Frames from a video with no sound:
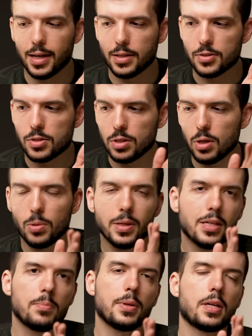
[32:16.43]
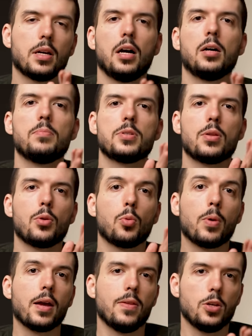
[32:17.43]
and slowly it becomes the
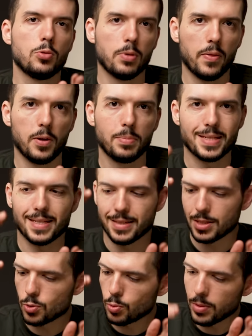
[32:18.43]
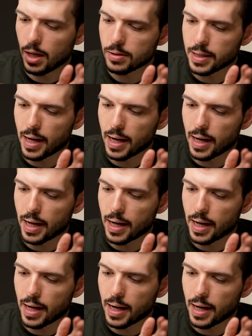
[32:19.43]
way that you run the business. It's well